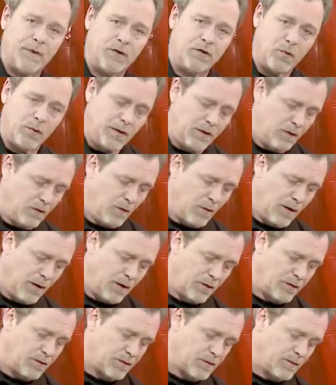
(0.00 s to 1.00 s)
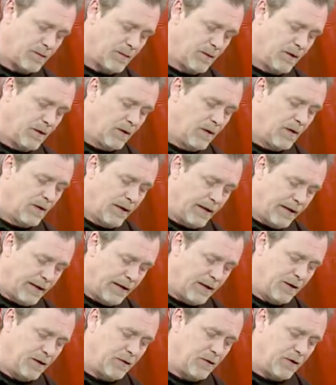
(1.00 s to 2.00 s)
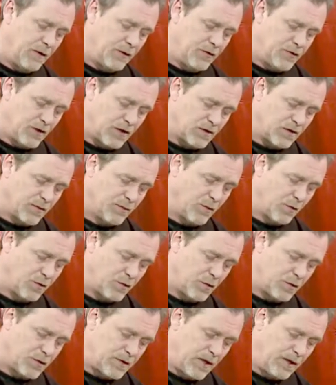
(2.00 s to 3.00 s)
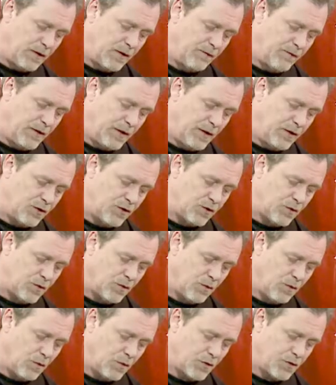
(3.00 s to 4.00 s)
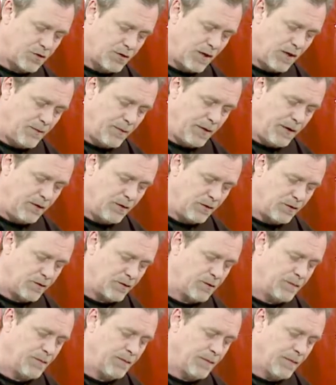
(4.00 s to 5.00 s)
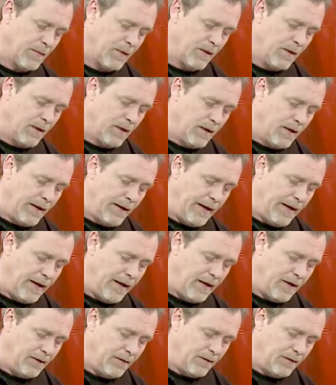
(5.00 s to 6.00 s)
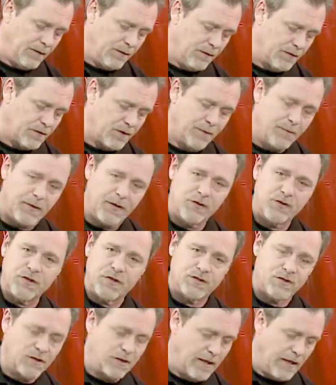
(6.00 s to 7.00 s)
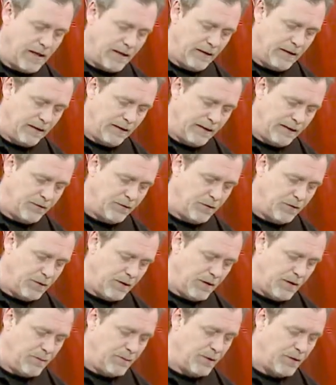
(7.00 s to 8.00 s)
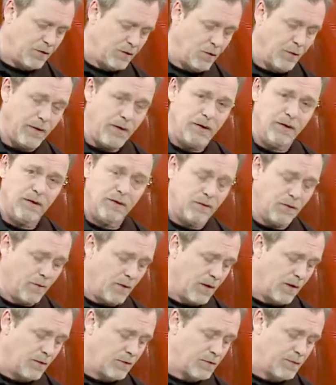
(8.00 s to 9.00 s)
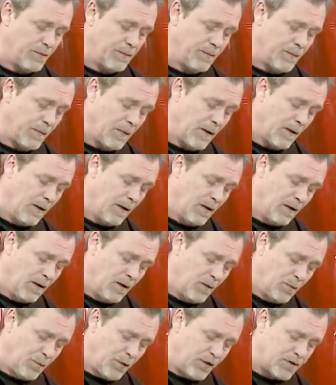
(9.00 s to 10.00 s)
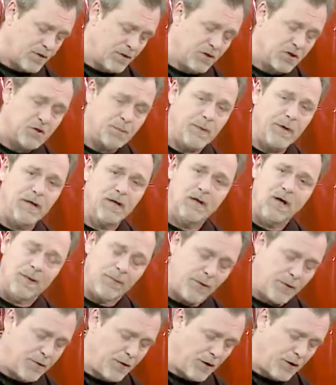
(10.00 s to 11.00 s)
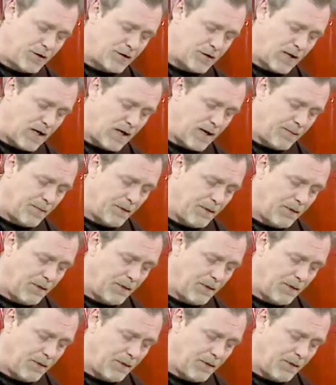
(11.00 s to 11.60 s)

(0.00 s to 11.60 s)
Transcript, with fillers: between the welds. Again, adjustable to a tenth of an inch or centimeters, and this can be adjusted to any length you need between the welds. Pressing the speed knob a third time